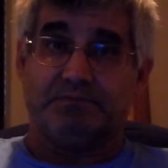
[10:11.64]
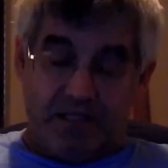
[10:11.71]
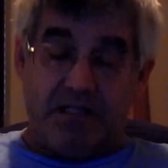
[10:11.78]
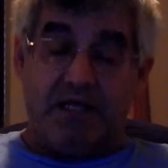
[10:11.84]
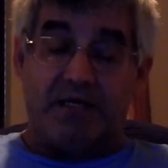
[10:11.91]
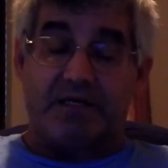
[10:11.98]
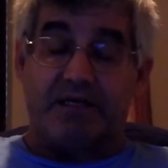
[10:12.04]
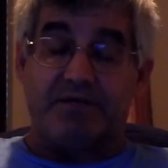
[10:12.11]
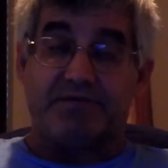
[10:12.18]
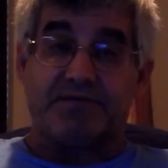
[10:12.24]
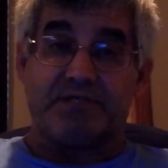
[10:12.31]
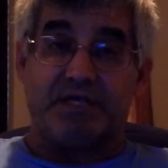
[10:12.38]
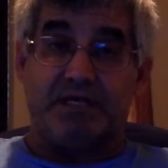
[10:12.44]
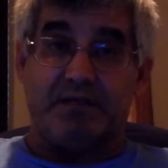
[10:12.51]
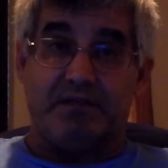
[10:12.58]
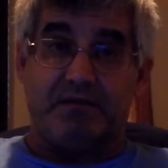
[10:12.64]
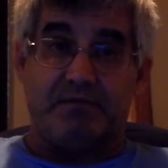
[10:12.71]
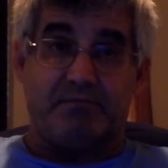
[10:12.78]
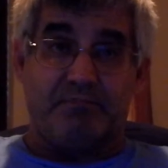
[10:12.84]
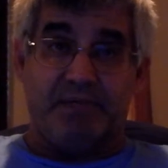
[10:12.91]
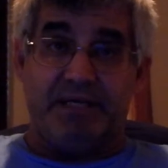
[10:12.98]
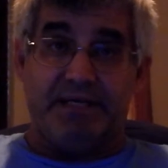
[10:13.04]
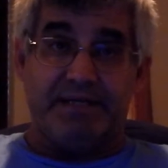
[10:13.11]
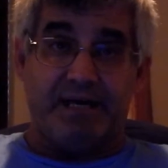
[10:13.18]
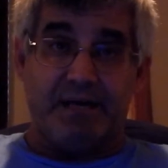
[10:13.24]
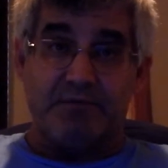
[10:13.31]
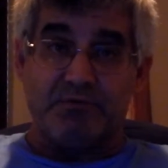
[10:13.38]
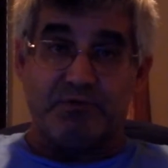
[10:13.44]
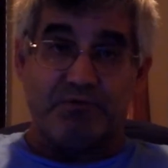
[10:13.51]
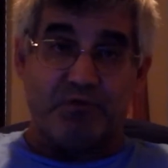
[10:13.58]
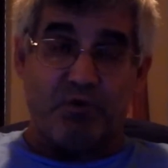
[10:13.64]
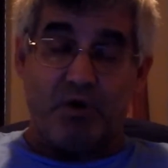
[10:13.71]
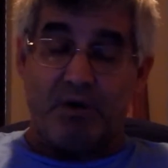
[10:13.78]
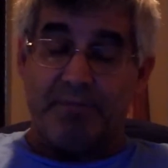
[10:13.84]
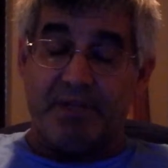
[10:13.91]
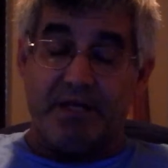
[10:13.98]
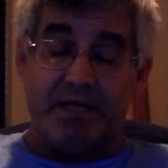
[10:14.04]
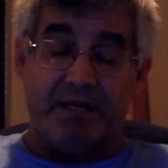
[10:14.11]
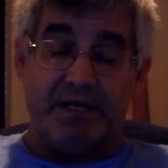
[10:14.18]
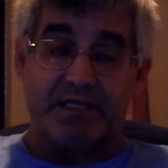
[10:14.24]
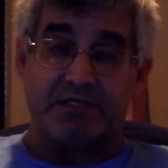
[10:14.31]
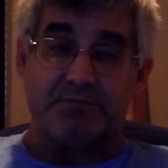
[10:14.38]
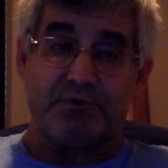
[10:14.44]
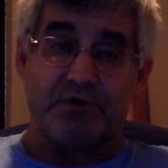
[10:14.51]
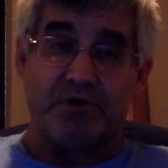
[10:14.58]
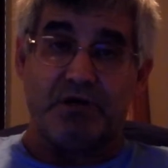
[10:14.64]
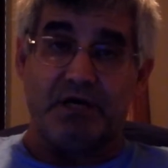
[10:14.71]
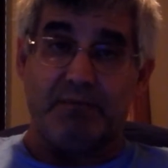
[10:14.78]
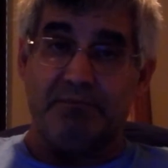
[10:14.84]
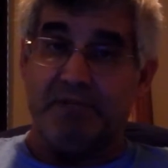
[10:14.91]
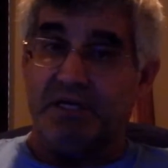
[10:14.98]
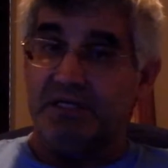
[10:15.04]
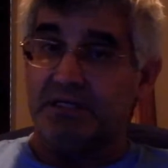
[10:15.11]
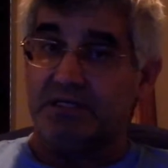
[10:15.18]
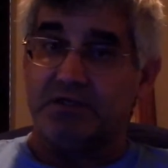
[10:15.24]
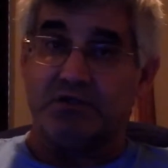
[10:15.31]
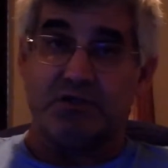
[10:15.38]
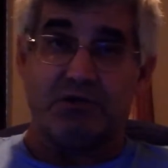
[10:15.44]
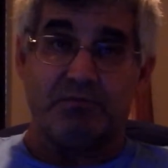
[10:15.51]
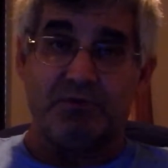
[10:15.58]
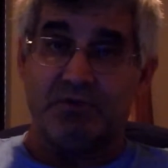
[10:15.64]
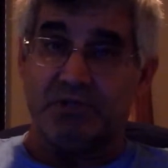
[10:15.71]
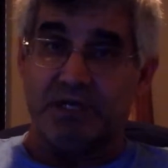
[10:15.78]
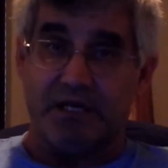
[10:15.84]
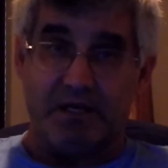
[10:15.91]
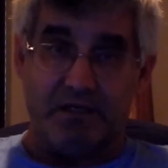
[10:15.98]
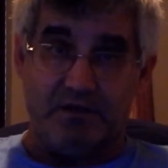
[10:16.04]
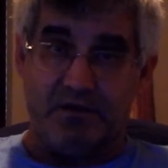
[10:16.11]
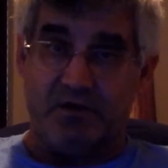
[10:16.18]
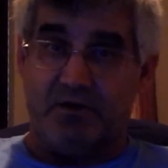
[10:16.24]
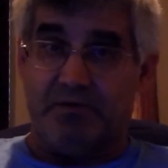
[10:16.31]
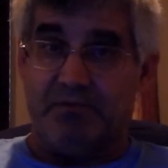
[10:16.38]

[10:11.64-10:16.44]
Like I said many times before, I'm not an expert. I'm not a good communicator.